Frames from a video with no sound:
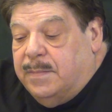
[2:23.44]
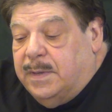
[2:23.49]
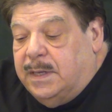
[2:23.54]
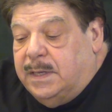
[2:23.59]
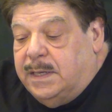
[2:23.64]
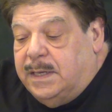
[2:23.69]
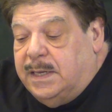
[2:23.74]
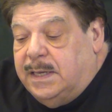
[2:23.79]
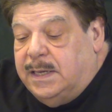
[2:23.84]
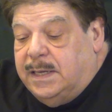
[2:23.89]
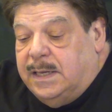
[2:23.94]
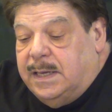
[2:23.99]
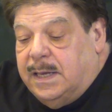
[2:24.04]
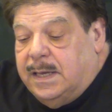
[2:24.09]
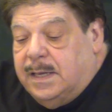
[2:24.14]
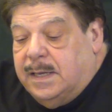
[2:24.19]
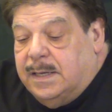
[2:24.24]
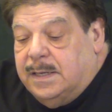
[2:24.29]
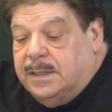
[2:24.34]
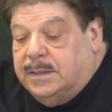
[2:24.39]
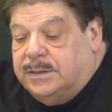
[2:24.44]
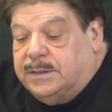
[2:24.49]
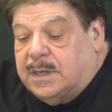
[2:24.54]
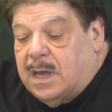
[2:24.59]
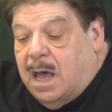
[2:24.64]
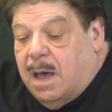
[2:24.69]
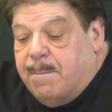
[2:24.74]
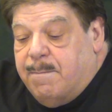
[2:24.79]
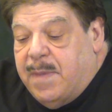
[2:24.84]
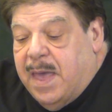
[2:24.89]
He
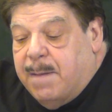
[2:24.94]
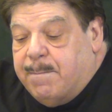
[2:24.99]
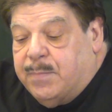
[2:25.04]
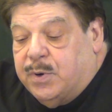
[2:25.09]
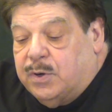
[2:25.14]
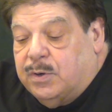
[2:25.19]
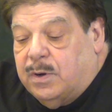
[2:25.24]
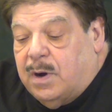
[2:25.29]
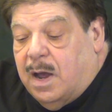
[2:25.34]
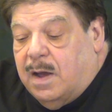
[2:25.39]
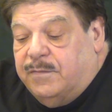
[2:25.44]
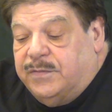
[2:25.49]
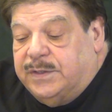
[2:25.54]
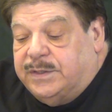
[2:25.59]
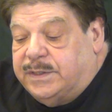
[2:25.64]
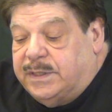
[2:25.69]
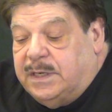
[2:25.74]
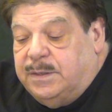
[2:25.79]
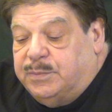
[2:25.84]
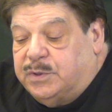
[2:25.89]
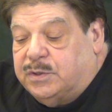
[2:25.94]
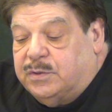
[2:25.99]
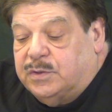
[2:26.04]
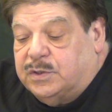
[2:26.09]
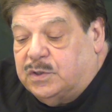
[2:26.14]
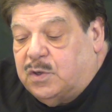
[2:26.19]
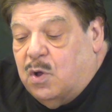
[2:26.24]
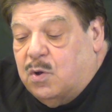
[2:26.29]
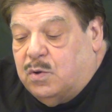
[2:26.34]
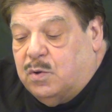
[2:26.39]
is a member of the
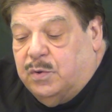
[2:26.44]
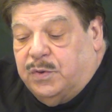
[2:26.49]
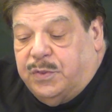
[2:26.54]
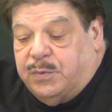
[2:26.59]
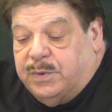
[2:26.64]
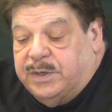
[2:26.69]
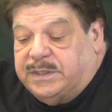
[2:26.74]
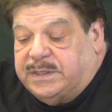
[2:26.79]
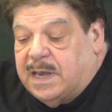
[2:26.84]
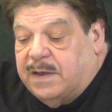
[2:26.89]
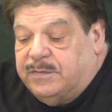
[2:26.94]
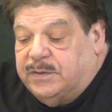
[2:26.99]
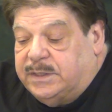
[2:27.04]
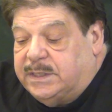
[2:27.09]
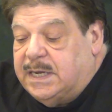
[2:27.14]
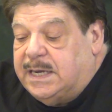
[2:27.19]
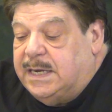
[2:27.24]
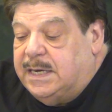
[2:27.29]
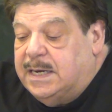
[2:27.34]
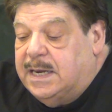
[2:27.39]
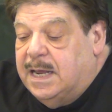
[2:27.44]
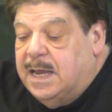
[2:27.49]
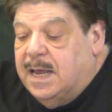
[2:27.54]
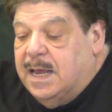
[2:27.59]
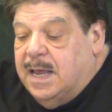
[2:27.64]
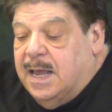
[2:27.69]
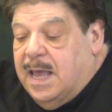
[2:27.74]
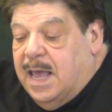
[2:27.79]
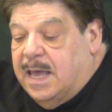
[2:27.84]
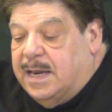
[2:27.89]
Teamsters Local 317
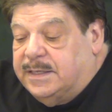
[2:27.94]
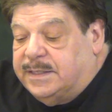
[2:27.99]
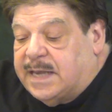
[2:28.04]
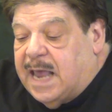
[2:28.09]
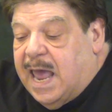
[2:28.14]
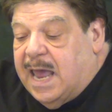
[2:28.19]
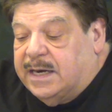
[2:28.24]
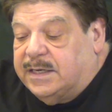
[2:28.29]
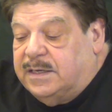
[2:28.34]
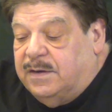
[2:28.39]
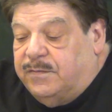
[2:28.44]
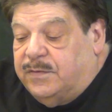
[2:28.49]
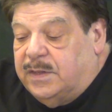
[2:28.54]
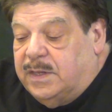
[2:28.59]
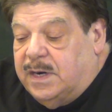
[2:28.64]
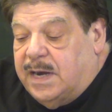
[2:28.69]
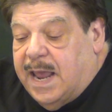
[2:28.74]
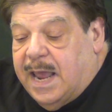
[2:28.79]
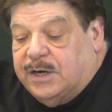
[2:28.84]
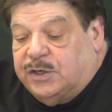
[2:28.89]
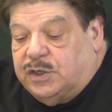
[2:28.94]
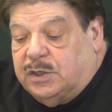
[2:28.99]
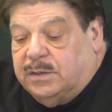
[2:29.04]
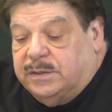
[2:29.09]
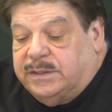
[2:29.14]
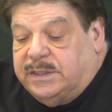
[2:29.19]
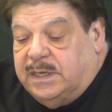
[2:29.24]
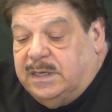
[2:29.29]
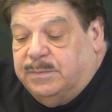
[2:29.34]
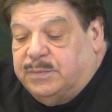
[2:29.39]
and is active in the
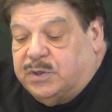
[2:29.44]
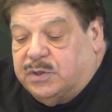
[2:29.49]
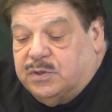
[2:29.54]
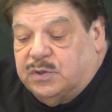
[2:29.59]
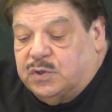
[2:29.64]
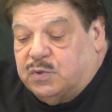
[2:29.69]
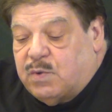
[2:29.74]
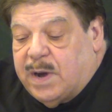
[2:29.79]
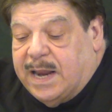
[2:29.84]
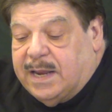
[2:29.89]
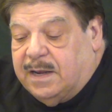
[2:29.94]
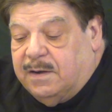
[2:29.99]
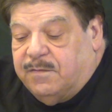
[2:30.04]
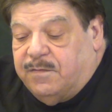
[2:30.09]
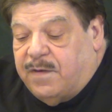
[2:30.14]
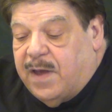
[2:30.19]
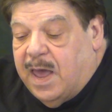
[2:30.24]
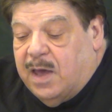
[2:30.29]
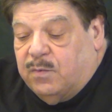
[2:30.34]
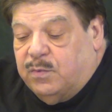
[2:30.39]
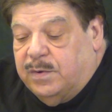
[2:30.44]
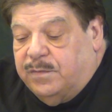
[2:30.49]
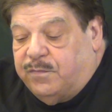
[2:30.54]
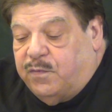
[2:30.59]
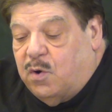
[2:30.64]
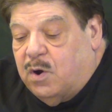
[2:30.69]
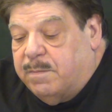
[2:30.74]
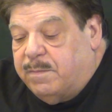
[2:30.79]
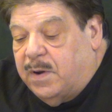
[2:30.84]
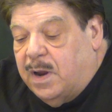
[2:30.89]
National Teamsters Rank and File
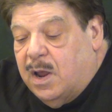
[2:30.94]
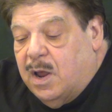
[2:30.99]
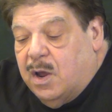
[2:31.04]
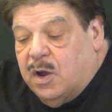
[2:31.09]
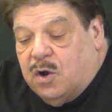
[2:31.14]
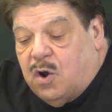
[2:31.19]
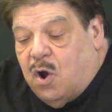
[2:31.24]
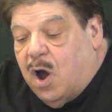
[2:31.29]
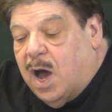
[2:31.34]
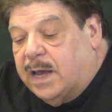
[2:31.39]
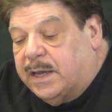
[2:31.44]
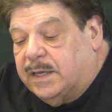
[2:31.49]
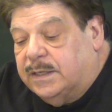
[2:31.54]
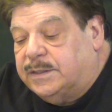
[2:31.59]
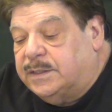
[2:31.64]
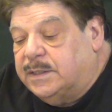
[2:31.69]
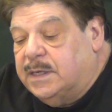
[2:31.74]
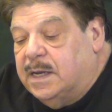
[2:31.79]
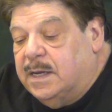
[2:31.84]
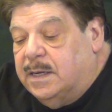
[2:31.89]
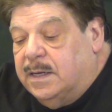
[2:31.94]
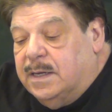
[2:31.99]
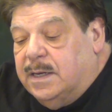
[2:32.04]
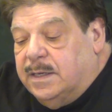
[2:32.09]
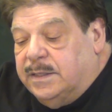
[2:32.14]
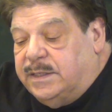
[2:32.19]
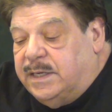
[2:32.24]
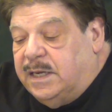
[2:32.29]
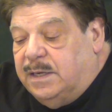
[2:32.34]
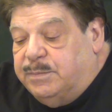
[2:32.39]
Reform Caucus,
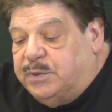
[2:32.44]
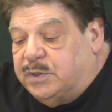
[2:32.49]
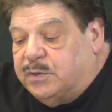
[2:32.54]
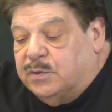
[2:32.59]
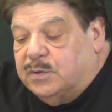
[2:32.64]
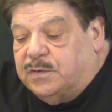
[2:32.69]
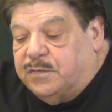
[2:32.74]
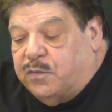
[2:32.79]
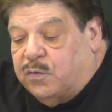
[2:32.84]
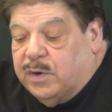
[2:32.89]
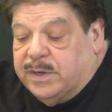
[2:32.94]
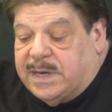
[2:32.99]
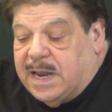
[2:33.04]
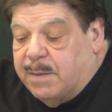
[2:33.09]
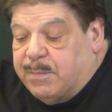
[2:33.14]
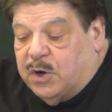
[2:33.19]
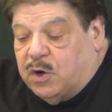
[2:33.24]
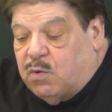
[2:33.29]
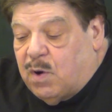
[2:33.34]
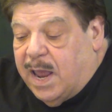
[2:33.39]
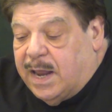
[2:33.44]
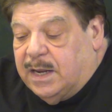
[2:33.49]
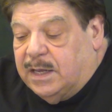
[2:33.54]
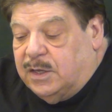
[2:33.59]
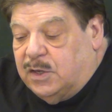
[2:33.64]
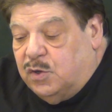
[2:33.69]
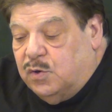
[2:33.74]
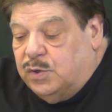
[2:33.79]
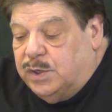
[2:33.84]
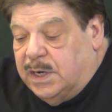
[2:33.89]
Teamsters for a
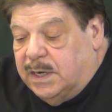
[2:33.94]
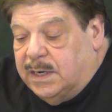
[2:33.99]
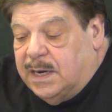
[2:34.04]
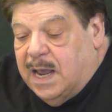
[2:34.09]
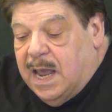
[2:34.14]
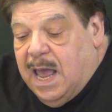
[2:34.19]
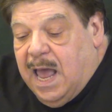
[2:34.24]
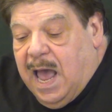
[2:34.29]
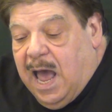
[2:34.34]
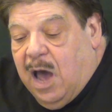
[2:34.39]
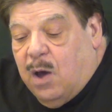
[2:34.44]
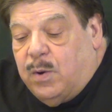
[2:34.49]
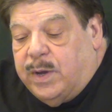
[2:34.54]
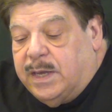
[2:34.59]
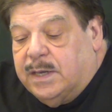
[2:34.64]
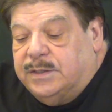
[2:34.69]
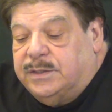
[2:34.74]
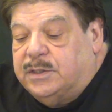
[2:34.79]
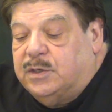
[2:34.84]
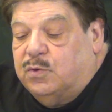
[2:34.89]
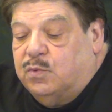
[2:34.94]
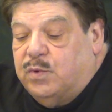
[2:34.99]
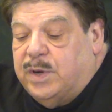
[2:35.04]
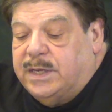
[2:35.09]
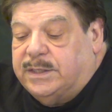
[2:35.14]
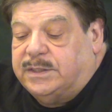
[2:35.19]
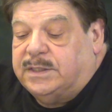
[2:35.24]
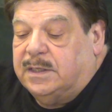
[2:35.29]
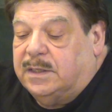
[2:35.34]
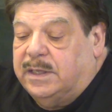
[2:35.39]
Democratic Union. Howie, until
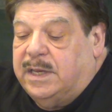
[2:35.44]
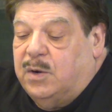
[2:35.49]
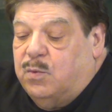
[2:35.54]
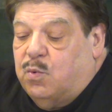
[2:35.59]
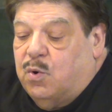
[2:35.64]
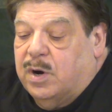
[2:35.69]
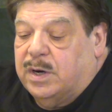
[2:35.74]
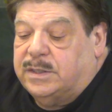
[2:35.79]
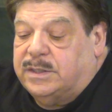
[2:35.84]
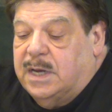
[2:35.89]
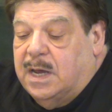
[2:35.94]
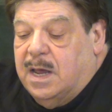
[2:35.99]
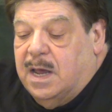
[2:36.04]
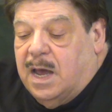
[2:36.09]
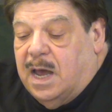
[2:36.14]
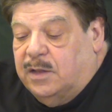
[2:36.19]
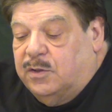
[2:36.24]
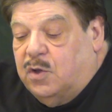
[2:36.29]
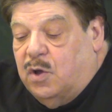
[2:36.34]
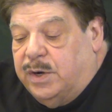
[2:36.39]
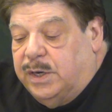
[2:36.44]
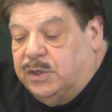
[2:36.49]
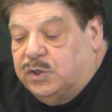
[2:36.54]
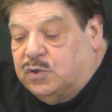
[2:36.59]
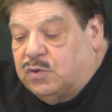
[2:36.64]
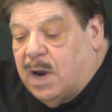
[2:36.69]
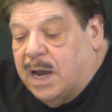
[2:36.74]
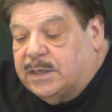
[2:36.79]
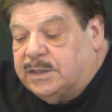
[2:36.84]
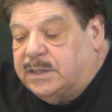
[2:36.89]
recently, worked unloading
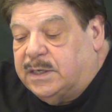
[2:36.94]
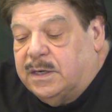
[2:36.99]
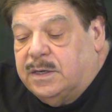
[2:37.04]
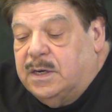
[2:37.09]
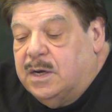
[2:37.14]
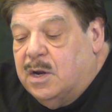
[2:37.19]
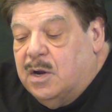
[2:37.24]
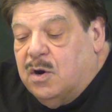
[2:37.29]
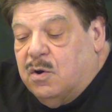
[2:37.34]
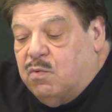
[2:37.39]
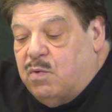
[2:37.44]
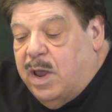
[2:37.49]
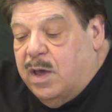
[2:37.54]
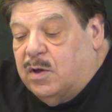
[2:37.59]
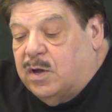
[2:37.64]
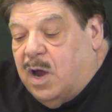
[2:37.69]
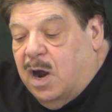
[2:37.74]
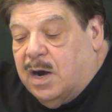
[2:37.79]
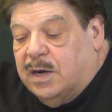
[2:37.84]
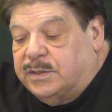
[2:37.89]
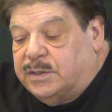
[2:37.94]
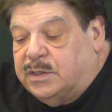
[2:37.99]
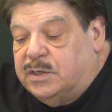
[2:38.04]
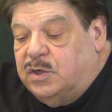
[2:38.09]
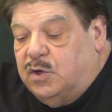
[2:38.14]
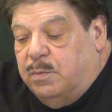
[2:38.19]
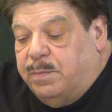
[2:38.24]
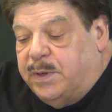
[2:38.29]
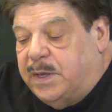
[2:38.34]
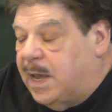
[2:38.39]
trucks and rail cars
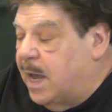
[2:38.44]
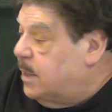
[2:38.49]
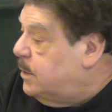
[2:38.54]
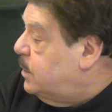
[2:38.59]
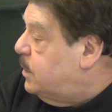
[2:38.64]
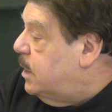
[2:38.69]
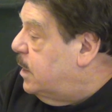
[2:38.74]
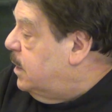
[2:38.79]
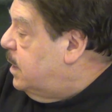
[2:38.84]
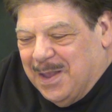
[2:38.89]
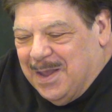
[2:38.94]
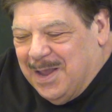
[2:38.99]
in UPS.